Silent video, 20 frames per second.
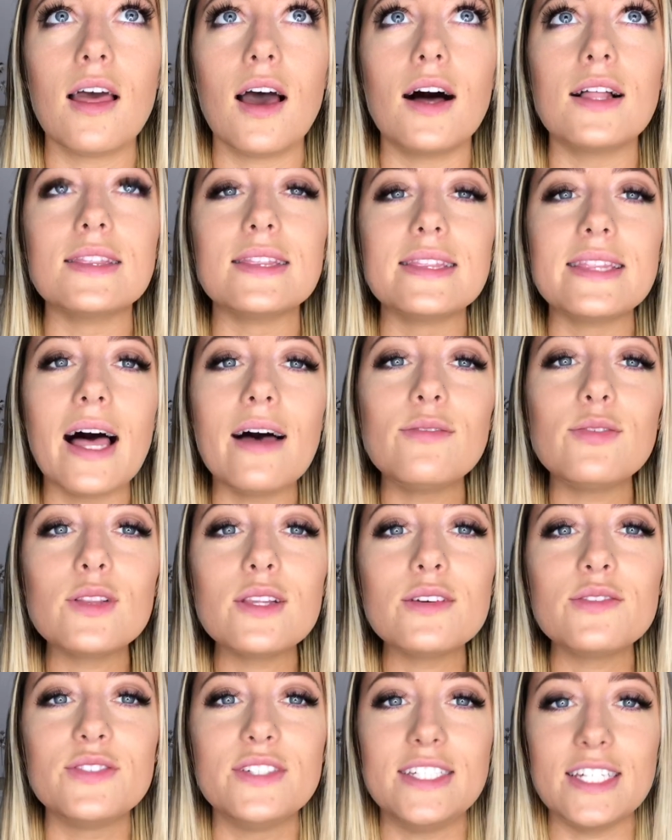a level
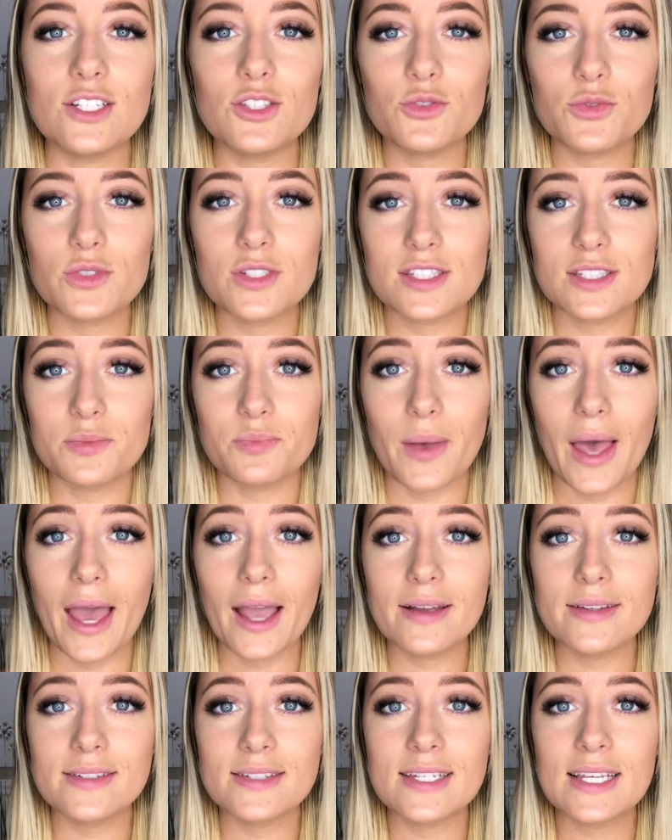of
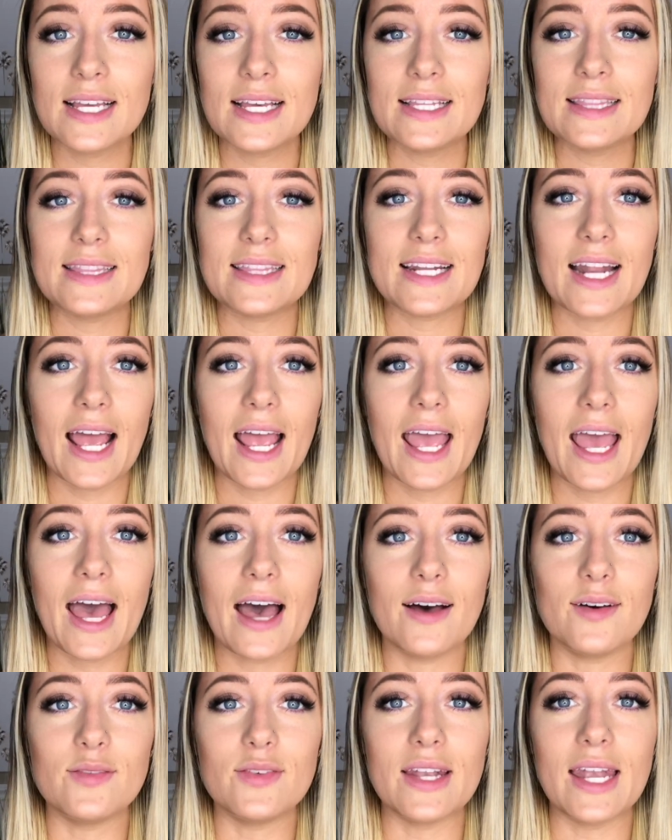disrespect that I
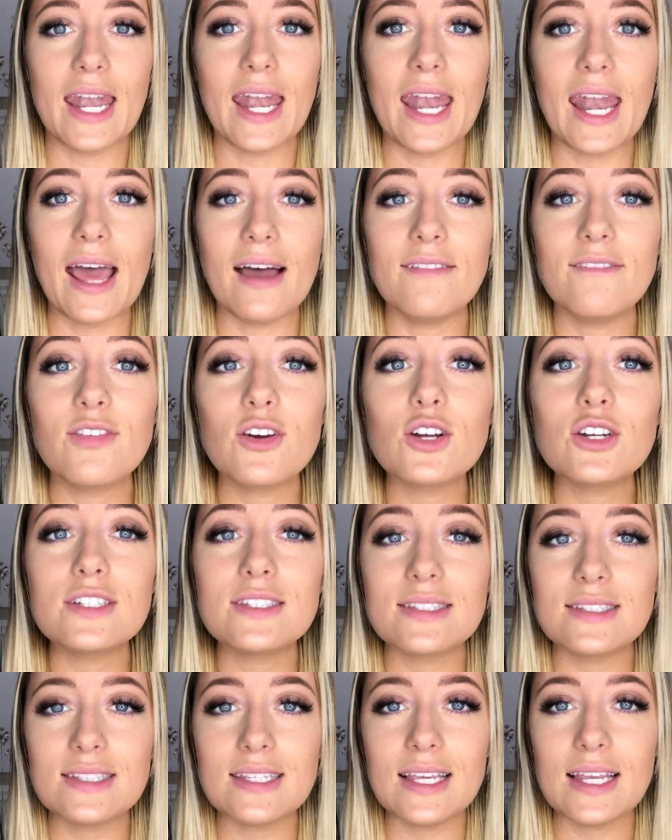have never
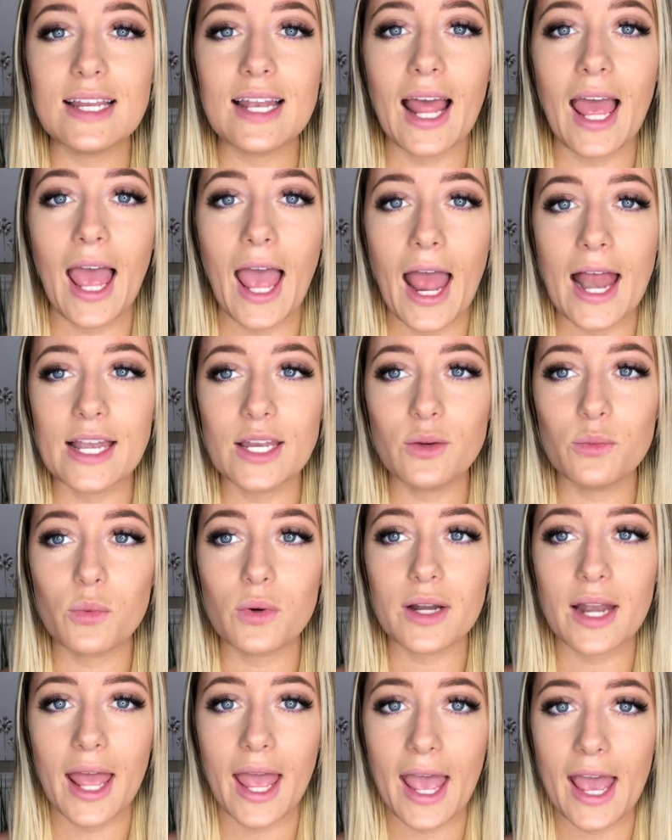seen
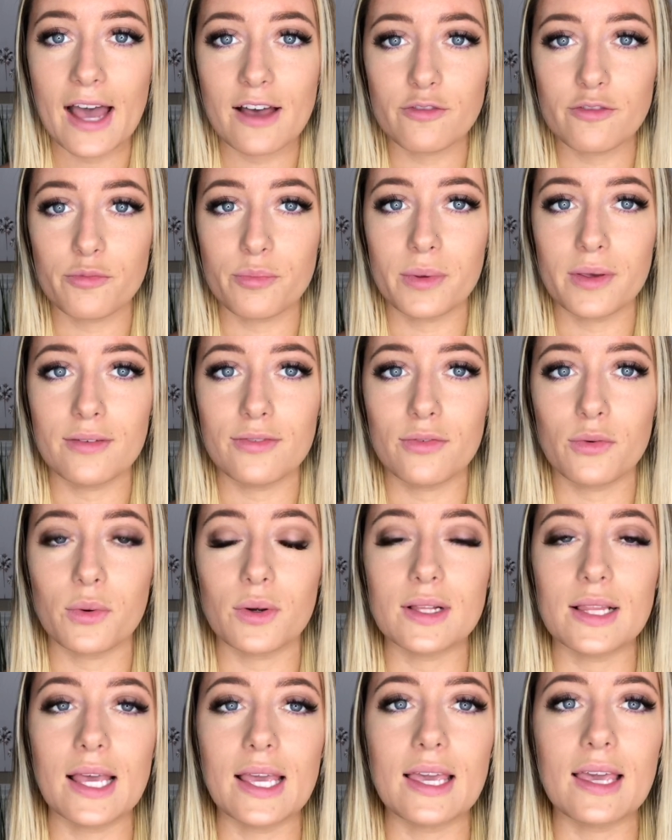anyone have
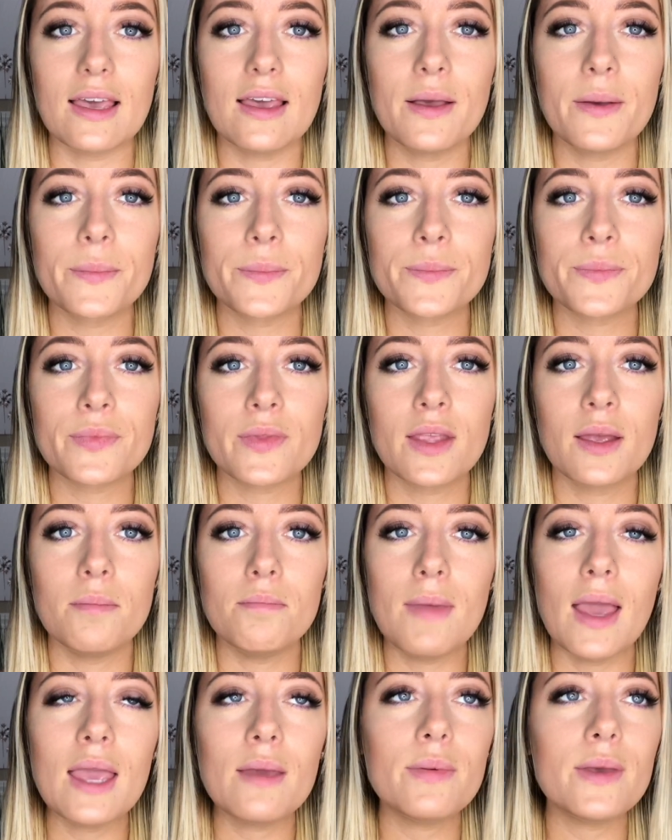before. Like,
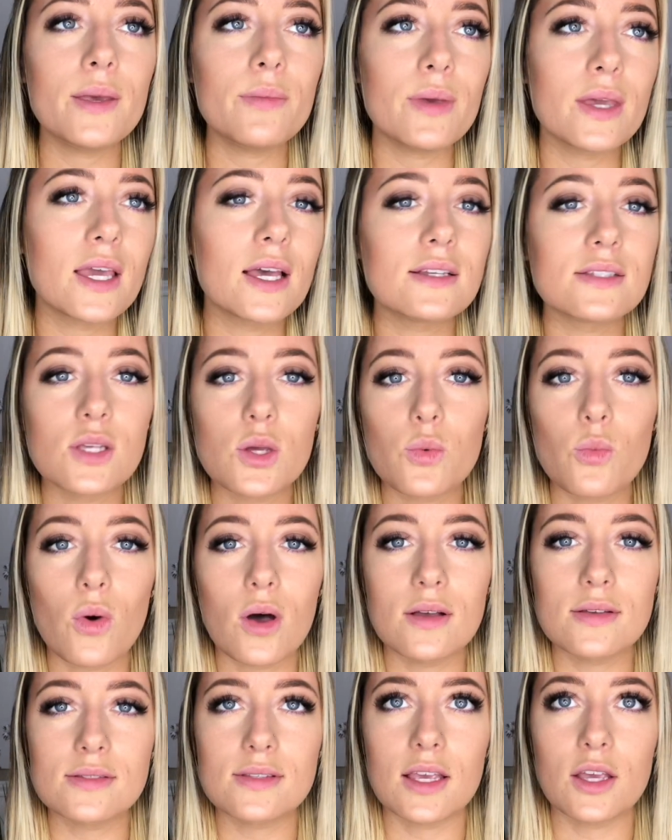maybe because it
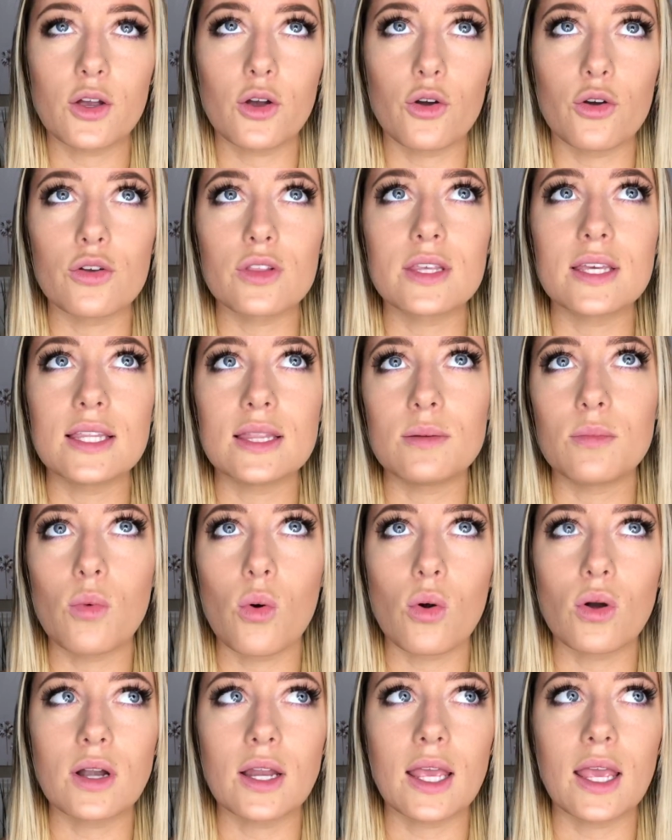was, like, early in the
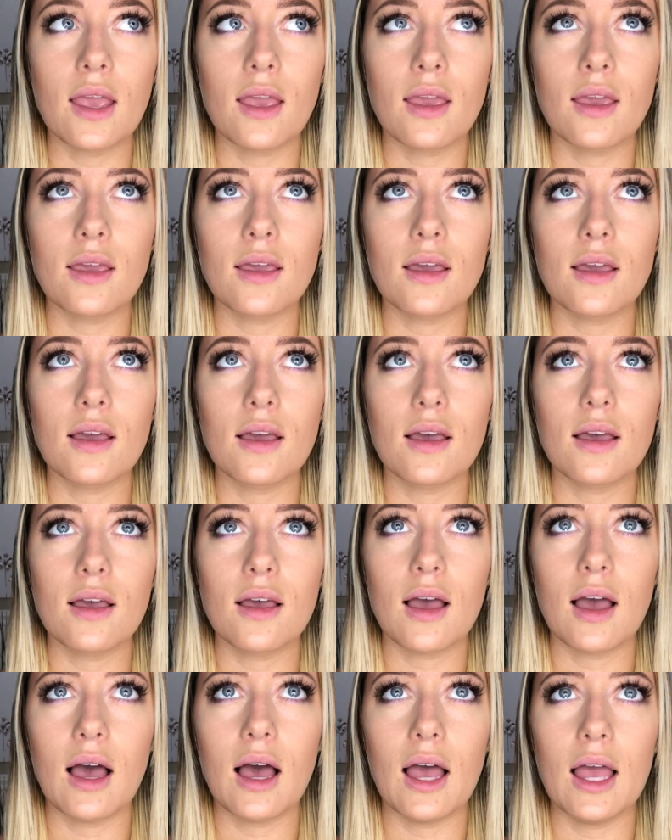morning,
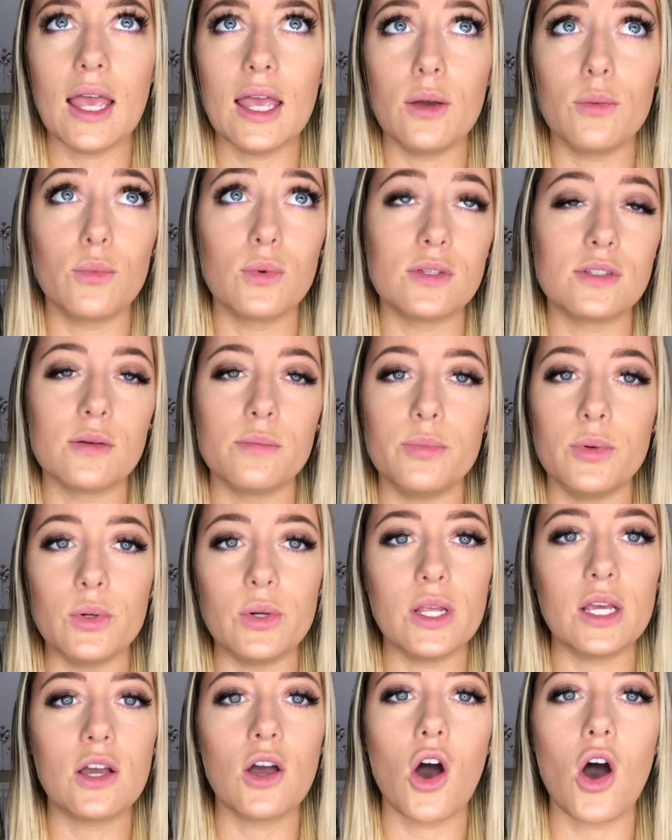it was a
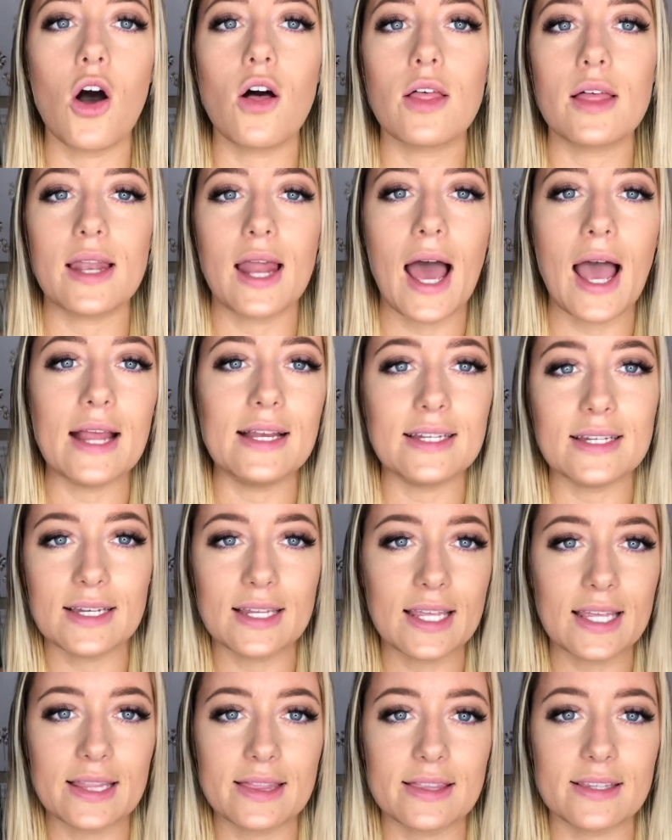booty call and I
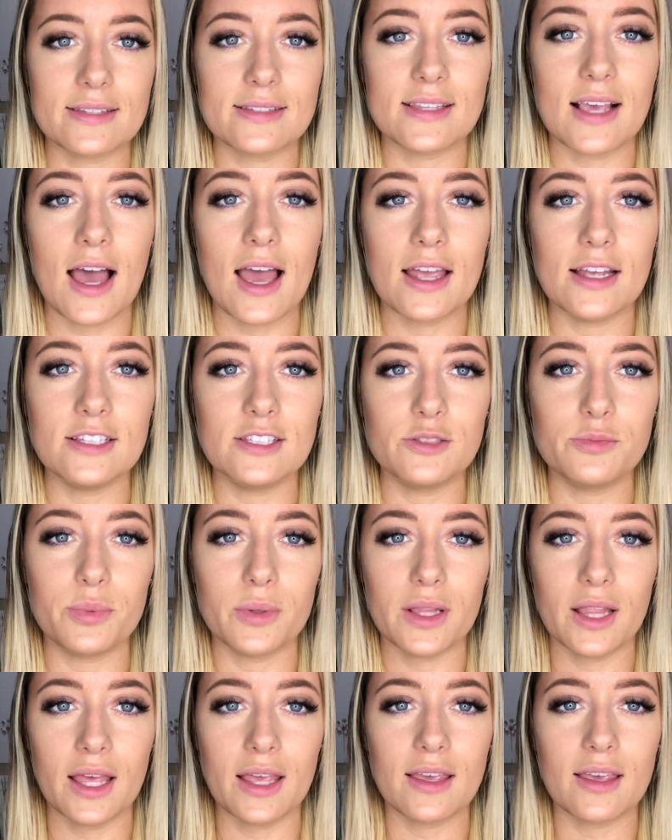didn't get the signs,
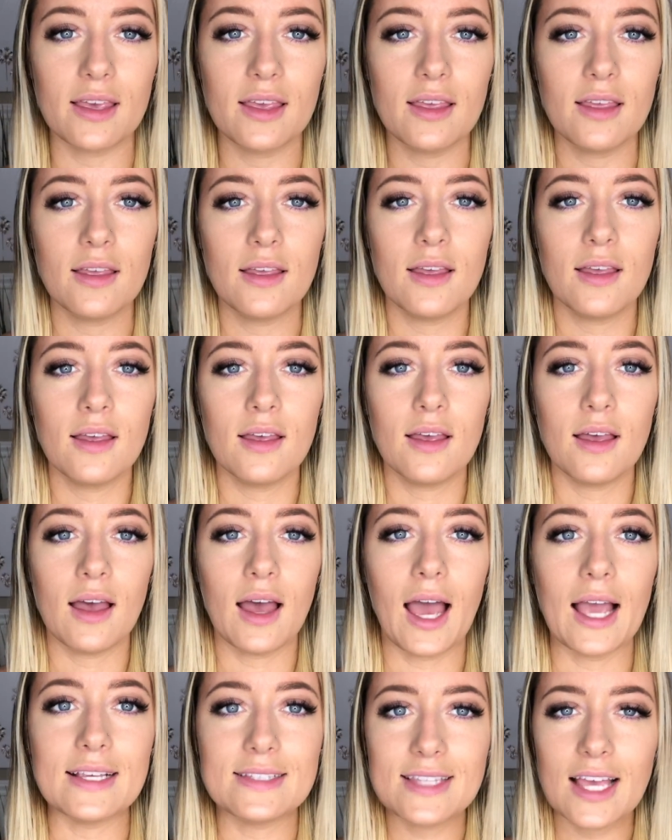but, like,
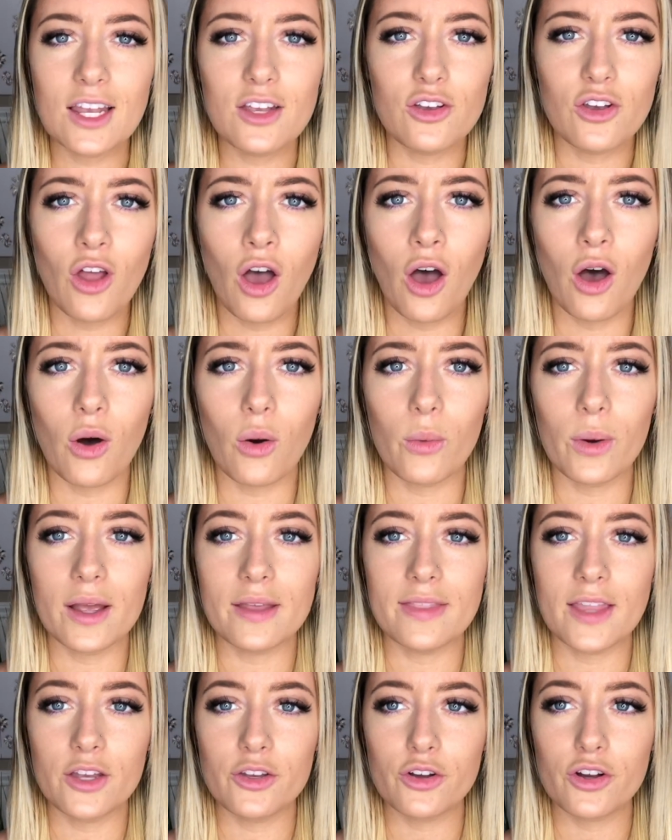I said no,
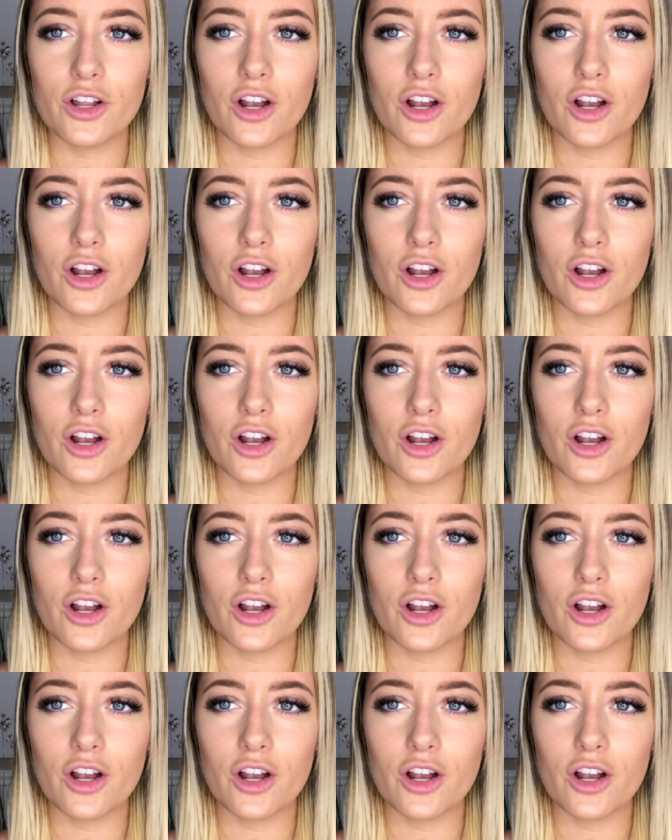and then you're